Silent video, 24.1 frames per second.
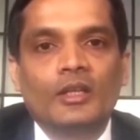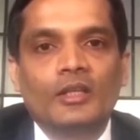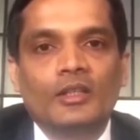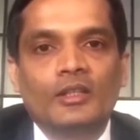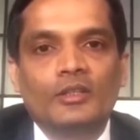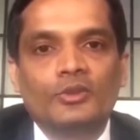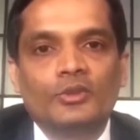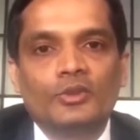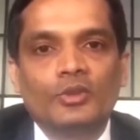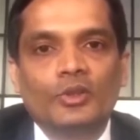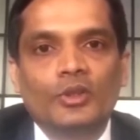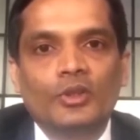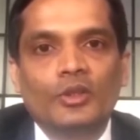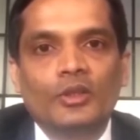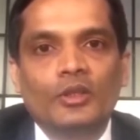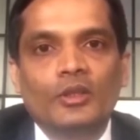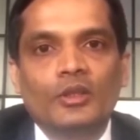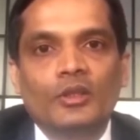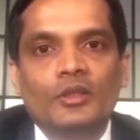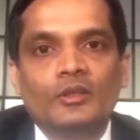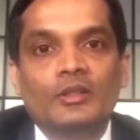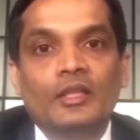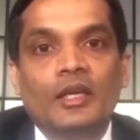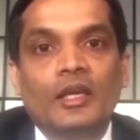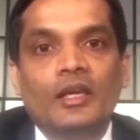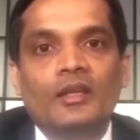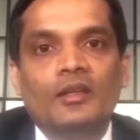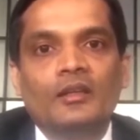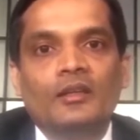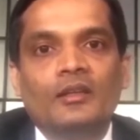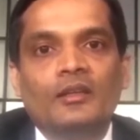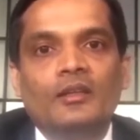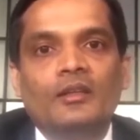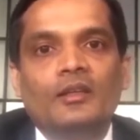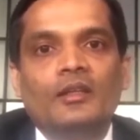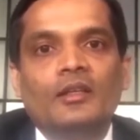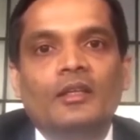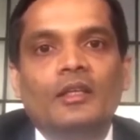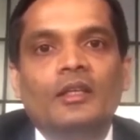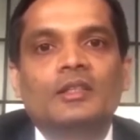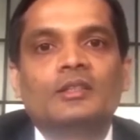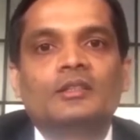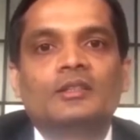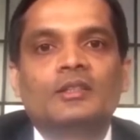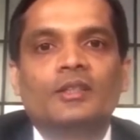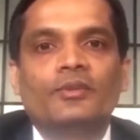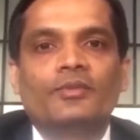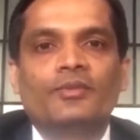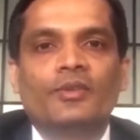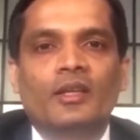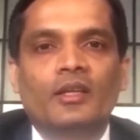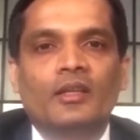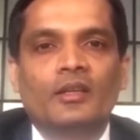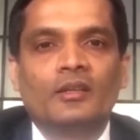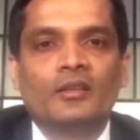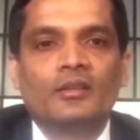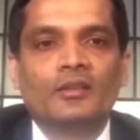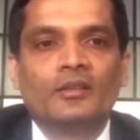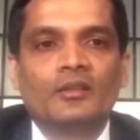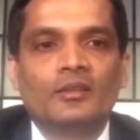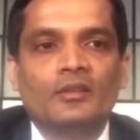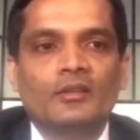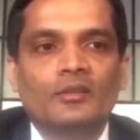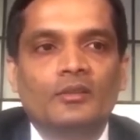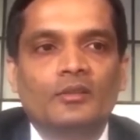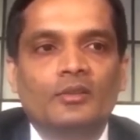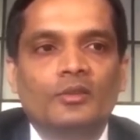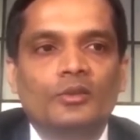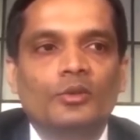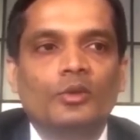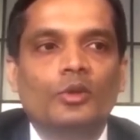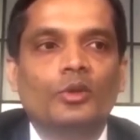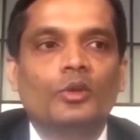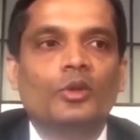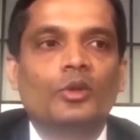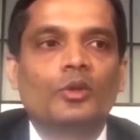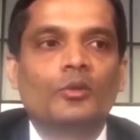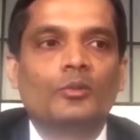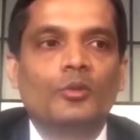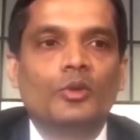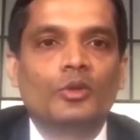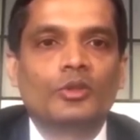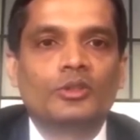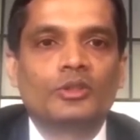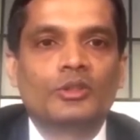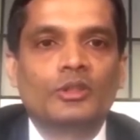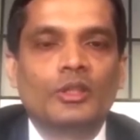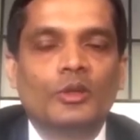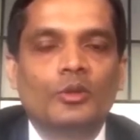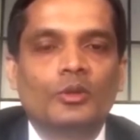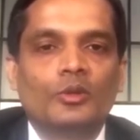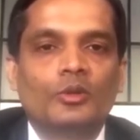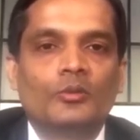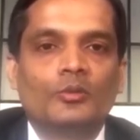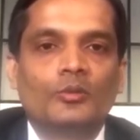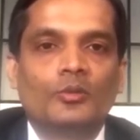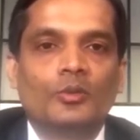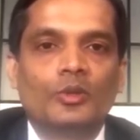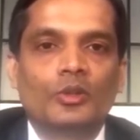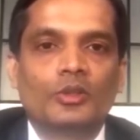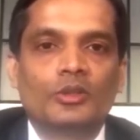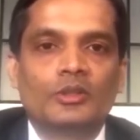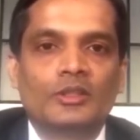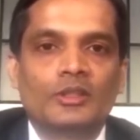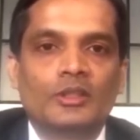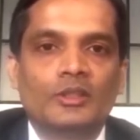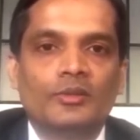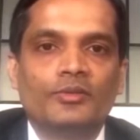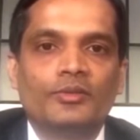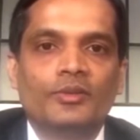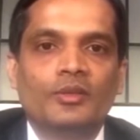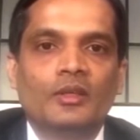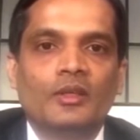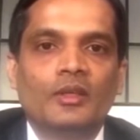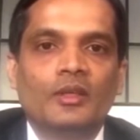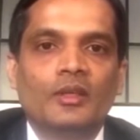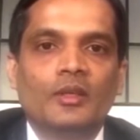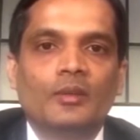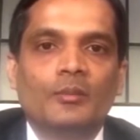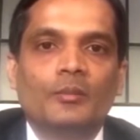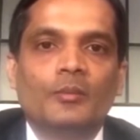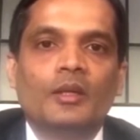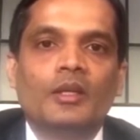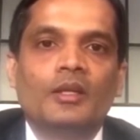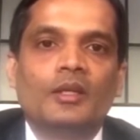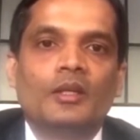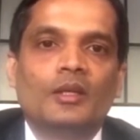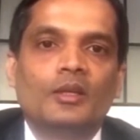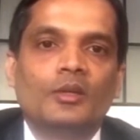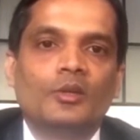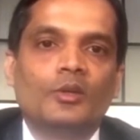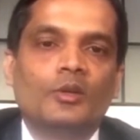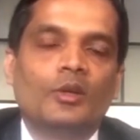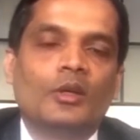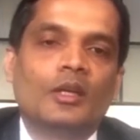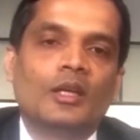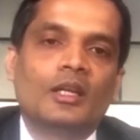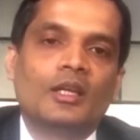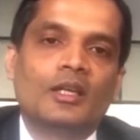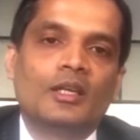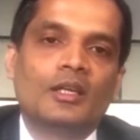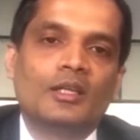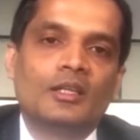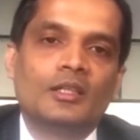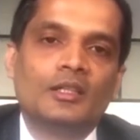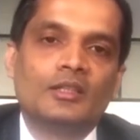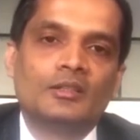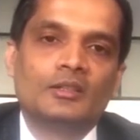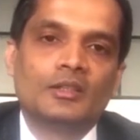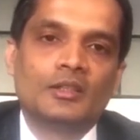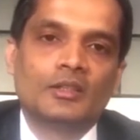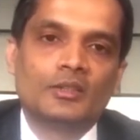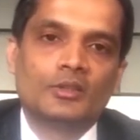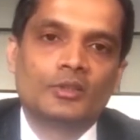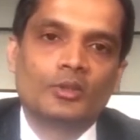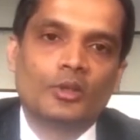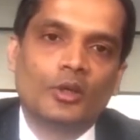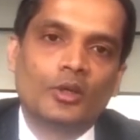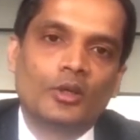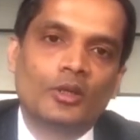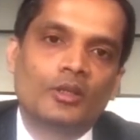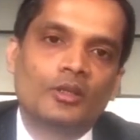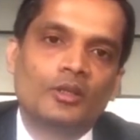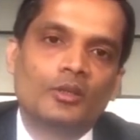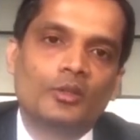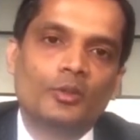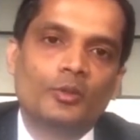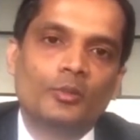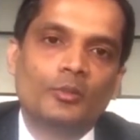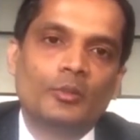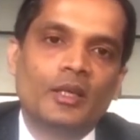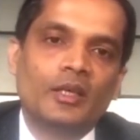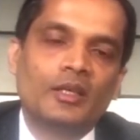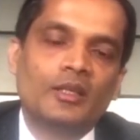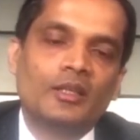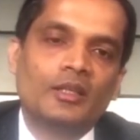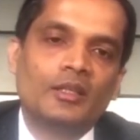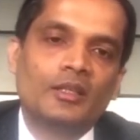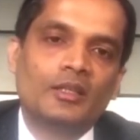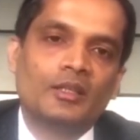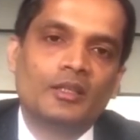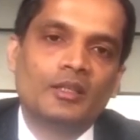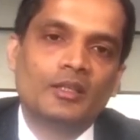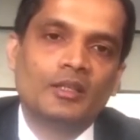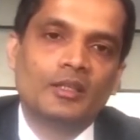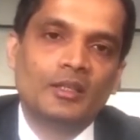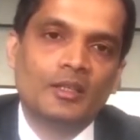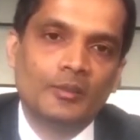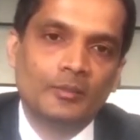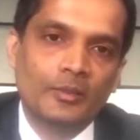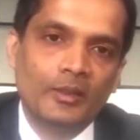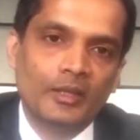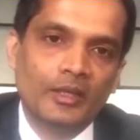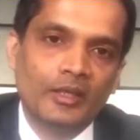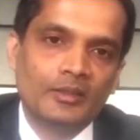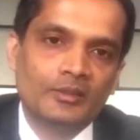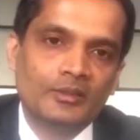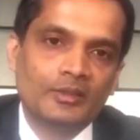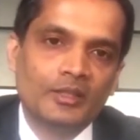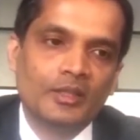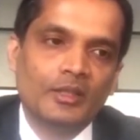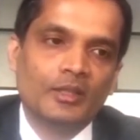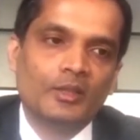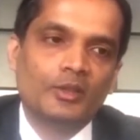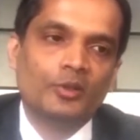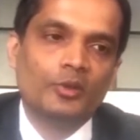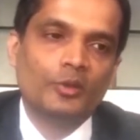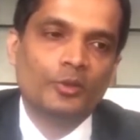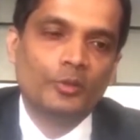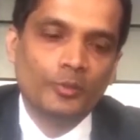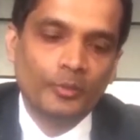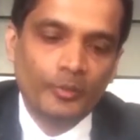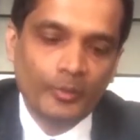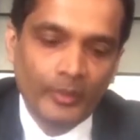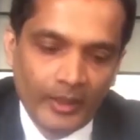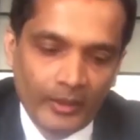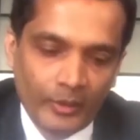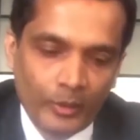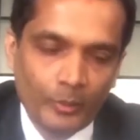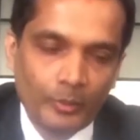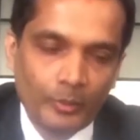so piece by piece you can it's so fragile that piece after piece will can be torn from this disc so this